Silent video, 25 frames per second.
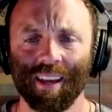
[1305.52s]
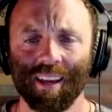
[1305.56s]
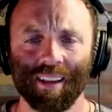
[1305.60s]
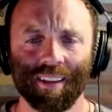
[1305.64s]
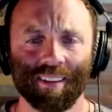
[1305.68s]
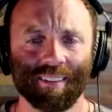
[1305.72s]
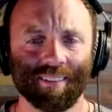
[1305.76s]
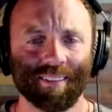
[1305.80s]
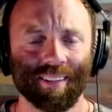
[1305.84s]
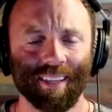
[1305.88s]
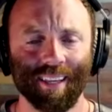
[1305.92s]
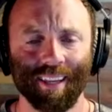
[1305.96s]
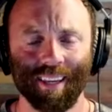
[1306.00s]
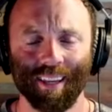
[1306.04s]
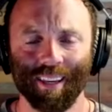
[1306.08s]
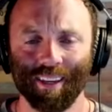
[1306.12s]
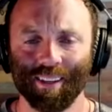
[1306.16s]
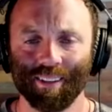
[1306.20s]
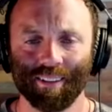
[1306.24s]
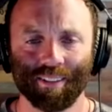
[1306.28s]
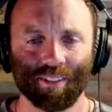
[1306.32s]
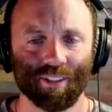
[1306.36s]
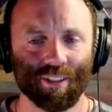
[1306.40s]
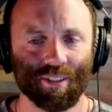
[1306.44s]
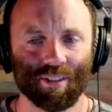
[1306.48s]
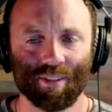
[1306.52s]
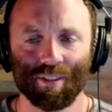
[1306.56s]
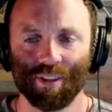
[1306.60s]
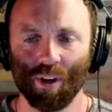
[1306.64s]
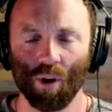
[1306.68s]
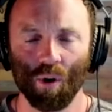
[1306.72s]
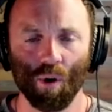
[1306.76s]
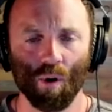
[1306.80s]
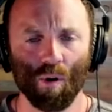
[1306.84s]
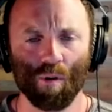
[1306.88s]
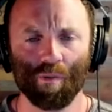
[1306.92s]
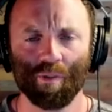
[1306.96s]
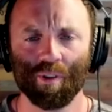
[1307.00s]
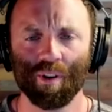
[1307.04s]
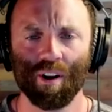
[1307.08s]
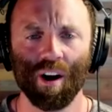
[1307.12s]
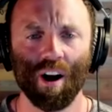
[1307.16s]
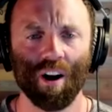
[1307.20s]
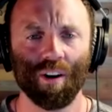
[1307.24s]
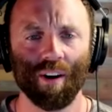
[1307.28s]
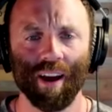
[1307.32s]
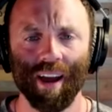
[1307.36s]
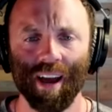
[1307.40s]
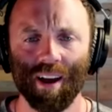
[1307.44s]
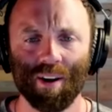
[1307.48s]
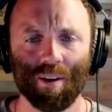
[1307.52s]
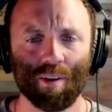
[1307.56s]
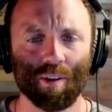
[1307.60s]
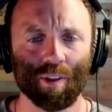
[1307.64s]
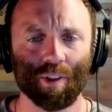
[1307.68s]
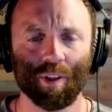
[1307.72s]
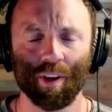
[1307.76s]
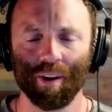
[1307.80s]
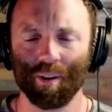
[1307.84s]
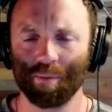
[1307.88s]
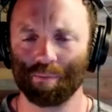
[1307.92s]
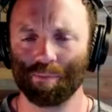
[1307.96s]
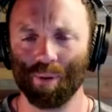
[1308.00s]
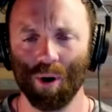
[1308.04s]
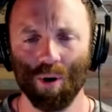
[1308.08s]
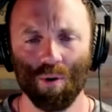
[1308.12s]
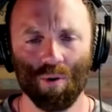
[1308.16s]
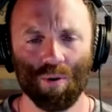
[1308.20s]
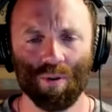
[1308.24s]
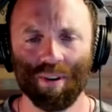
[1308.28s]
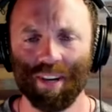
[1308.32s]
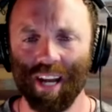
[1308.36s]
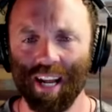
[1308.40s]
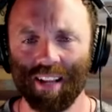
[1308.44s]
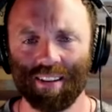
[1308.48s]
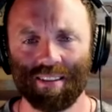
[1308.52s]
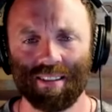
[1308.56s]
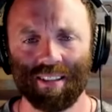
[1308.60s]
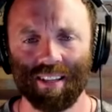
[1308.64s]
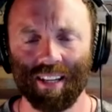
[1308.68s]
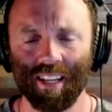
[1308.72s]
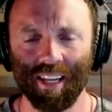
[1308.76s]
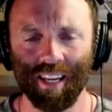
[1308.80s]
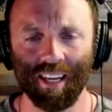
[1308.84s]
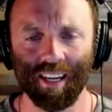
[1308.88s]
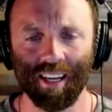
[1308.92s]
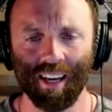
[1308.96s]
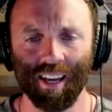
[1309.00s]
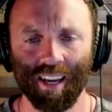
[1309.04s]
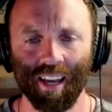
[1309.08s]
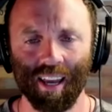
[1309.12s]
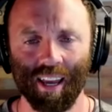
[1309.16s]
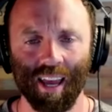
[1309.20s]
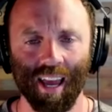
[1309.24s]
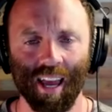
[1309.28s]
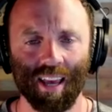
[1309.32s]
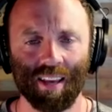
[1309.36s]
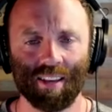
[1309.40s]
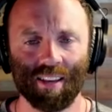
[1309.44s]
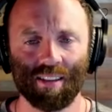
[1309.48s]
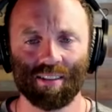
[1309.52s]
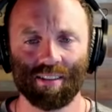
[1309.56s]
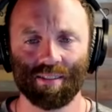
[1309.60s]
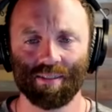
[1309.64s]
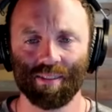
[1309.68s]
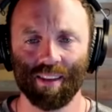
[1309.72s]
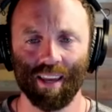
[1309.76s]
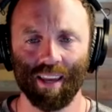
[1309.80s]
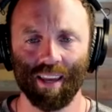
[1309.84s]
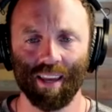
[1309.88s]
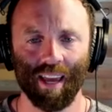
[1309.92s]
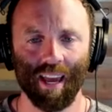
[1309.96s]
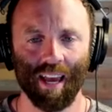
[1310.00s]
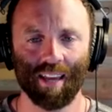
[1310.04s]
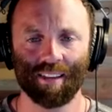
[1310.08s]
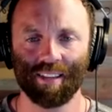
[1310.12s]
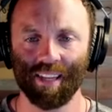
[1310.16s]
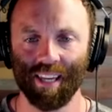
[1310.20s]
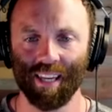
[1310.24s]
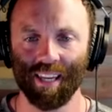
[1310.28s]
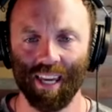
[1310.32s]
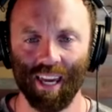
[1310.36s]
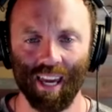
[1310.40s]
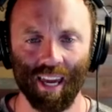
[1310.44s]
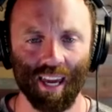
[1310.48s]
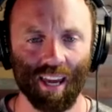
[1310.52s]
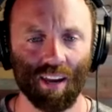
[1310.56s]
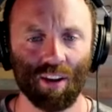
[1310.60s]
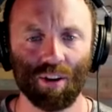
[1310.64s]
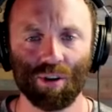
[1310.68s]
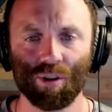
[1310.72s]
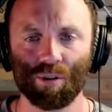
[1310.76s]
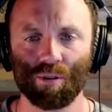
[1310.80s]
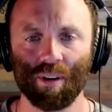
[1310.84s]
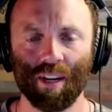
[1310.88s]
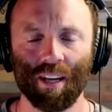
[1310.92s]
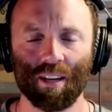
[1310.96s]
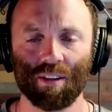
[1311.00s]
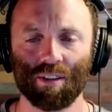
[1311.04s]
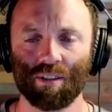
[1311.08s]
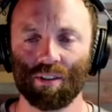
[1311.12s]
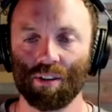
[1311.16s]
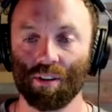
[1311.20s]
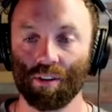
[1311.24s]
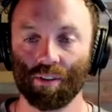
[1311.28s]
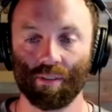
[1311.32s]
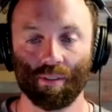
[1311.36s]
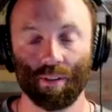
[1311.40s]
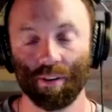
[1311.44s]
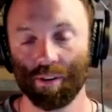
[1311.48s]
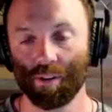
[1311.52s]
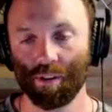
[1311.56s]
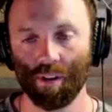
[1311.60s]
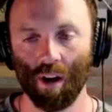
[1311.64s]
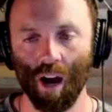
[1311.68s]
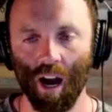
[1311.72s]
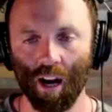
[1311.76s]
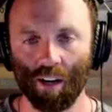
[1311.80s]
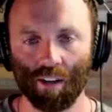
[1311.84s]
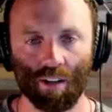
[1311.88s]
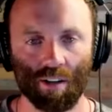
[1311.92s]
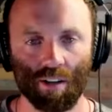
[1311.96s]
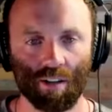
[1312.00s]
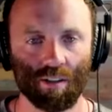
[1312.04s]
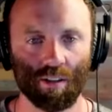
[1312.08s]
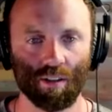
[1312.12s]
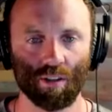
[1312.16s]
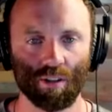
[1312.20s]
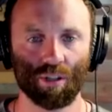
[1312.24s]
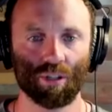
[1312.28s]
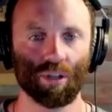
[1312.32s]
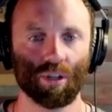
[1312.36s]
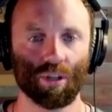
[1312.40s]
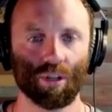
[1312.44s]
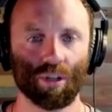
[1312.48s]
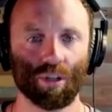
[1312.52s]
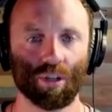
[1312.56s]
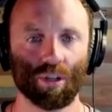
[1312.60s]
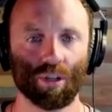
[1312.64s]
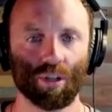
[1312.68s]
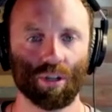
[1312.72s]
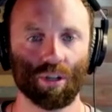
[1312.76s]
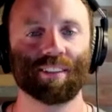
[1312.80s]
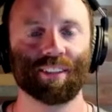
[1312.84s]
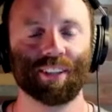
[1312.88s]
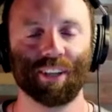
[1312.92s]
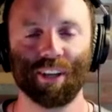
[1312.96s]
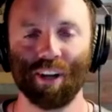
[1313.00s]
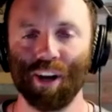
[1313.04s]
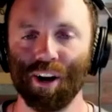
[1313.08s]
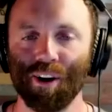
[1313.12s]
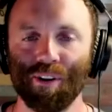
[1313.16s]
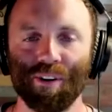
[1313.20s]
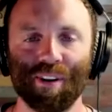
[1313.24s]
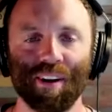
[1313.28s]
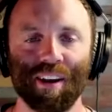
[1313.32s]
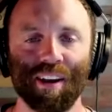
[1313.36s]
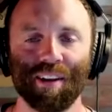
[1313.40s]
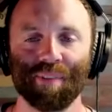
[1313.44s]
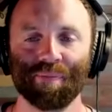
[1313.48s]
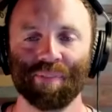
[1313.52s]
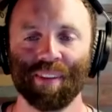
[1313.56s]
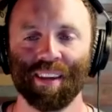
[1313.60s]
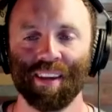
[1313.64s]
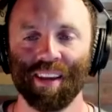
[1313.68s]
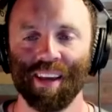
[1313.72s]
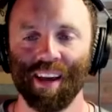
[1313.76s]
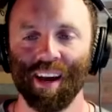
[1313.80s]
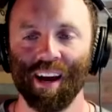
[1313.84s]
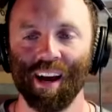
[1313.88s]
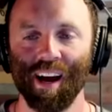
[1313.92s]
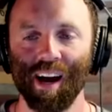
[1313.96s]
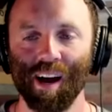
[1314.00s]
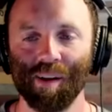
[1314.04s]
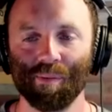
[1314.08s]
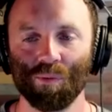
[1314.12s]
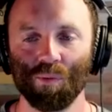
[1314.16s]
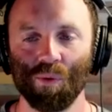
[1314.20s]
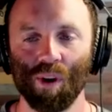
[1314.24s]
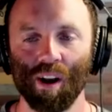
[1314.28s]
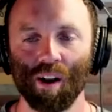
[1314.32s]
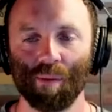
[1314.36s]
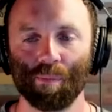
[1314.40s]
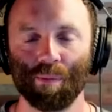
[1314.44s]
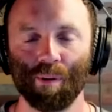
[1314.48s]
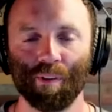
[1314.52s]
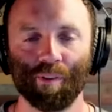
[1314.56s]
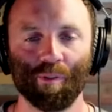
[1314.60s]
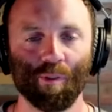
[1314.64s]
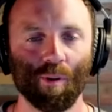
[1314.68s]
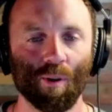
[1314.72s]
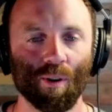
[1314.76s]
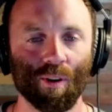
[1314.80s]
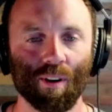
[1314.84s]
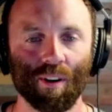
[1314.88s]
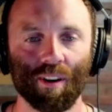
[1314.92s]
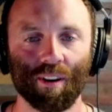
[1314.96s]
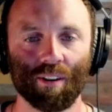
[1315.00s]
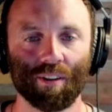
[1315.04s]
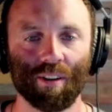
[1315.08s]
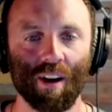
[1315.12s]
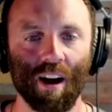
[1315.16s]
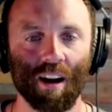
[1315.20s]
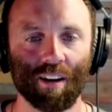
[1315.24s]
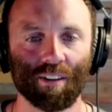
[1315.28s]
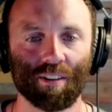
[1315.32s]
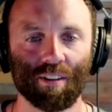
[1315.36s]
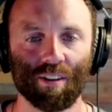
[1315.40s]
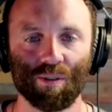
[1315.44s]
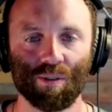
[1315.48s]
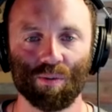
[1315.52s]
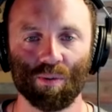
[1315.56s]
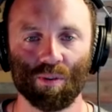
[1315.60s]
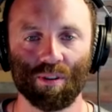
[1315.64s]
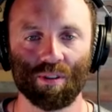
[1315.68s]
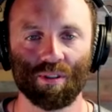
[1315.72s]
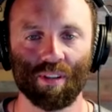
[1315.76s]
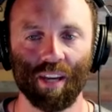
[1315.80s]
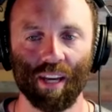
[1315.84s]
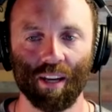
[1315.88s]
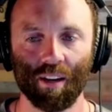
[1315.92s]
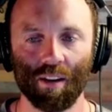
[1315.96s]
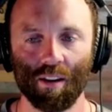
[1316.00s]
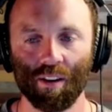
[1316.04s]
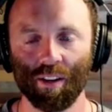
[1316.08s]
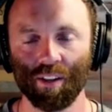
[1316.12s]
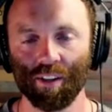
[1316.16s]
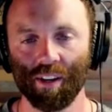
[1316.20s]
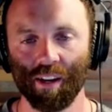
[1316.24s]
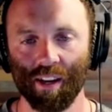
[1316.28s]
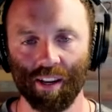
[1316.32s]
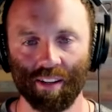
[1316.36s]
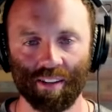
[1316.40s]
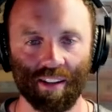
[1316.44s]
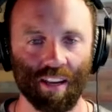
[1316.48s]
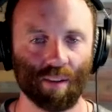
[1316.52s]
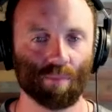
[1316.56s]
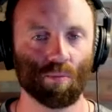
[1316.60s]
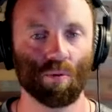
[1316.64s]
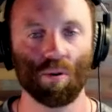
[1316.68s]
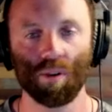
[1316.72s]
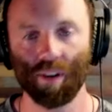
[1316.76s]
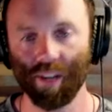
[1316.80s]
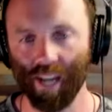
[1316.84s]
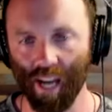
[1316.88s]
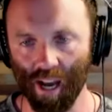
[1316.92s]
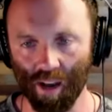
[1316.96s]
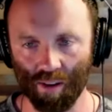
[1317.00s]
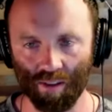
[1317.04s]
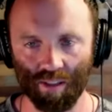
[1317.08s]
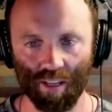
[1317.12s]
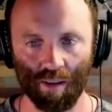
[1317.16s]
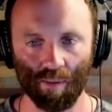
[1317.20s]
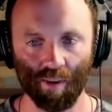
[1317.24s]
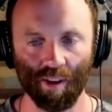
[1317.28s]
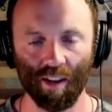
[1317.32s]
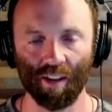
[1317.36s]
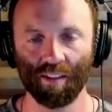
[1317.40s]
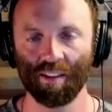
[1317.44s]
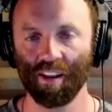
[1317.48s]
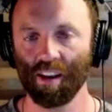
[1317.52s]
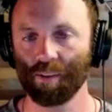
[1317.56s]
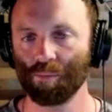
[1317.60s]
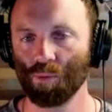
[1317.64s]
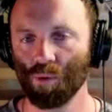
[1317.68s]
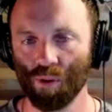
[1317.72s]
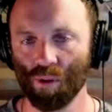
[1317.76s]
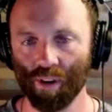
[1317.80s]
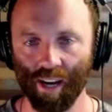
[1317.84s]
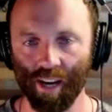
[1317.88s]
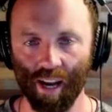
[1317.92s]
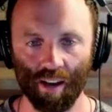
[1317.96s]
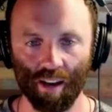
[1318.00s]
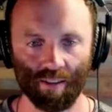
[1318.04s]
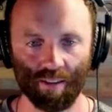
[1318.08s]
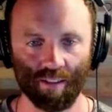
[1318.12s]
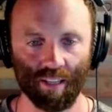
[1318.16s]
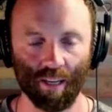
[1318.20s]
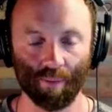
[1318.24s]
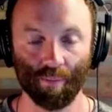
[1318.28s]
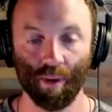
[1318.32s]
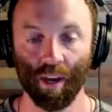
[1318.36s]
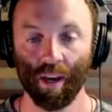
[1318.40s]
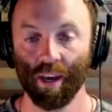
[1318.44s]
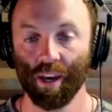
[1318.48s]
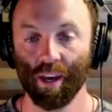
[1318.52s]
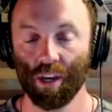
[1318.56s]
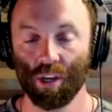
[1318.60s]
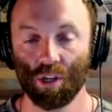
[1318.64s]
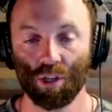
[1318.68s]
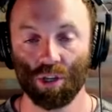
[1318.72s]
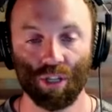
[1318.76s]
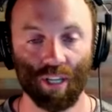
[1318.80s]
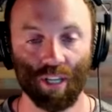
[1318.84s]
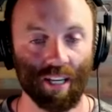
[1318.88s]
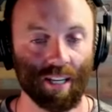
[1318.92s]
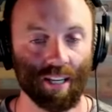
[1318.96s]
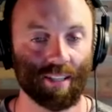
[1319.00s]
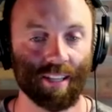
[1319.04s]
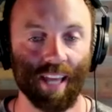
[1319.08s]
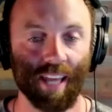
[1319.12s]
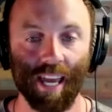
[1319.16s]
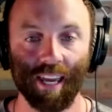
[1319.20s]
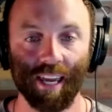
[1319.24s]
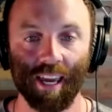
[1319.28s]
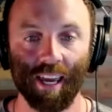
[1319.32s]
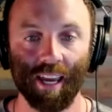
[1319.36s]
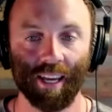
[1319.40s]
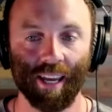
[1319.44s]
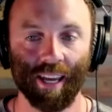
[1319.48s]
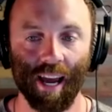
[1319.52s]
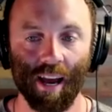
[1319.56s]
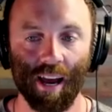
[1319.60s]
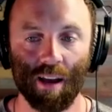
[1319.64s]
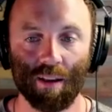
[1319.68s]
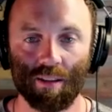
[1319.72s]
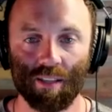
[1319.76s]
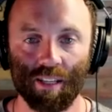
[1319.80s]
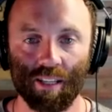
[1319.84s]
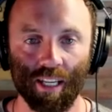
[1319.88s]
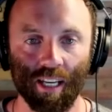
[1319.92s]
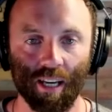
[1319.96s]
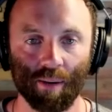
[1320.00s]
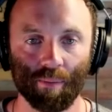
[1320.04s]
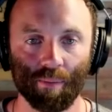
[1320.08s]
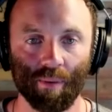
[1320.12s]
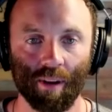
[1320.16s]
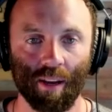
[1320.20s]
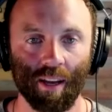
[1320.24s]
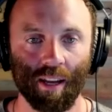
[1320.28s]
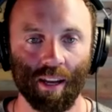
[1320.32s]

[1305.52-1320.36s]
The overall health, her bone density has increased. Her doctors are shocked, where before her doctors were saying, oh, you got to take more calcium, got to take more calcium. She's taking calcium.